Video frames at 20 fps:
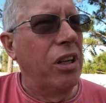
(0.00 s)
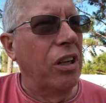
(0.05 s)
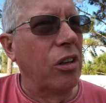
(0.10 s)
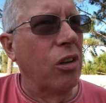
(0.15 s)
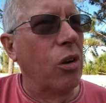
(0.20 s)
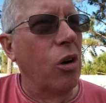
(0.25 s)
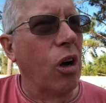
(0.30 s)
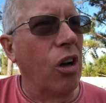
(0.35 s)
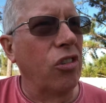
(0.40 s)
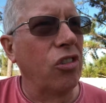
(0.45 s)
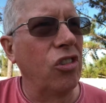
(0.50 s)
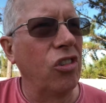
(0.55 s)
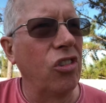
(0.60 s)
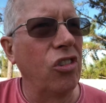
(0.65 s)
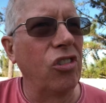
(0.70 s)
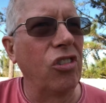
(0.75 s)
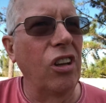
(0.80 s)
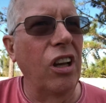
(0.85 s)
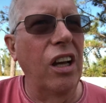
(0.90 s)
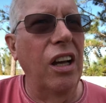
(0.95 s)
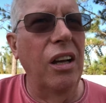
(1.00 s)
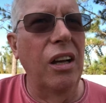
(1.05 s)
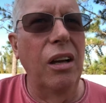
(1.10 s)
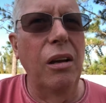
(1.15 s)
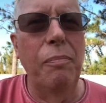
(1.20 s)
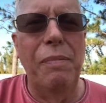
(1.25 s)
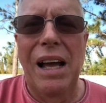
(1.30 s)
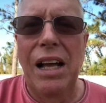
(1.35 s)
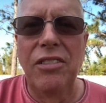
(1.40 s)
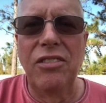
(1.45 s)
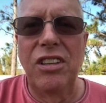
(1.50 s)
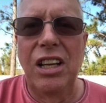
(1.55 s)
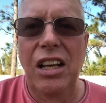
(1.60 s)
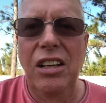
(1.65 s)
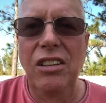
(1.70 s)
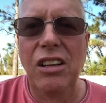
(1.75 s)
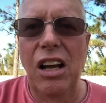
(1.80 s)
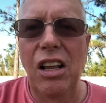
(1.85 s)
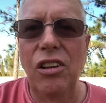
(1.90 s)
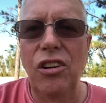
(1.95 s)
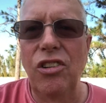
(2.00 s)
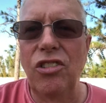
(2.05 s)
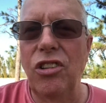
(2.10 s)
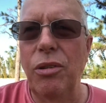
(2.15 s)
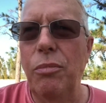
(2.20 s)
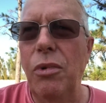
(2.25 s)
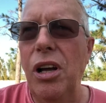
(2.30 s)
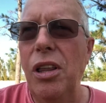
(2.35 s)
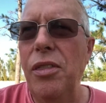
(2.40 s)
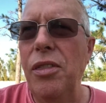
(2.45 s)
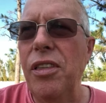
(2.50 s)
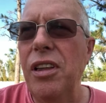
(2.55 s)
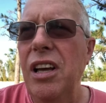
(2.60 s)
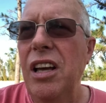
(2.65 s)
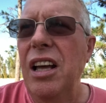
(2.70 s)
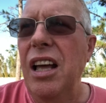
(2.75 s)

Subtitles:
it costs about $10 a month.